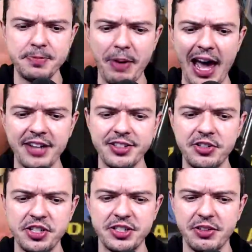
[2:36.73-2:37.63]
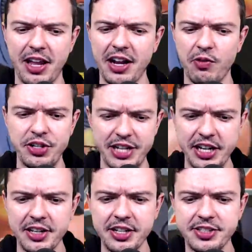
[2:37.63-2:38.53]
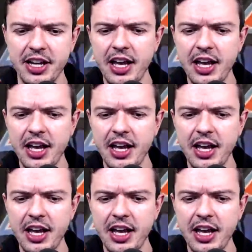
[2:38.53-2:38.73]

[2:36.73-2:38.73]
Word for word: packs are just getting ridiculous.